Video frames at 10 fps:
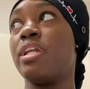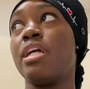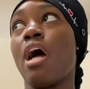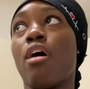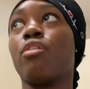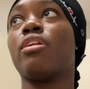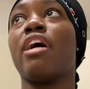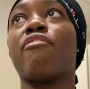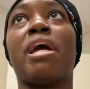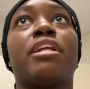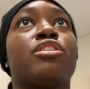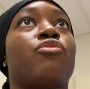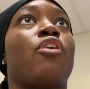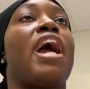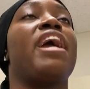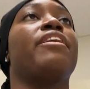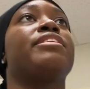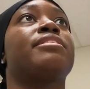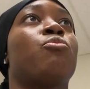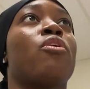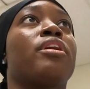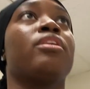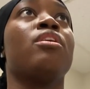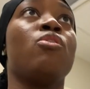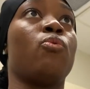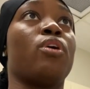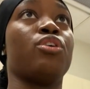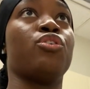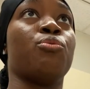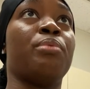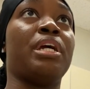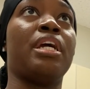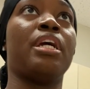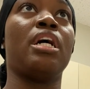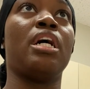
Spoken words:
did autoclave maintenance for A this morning. We're gonna do B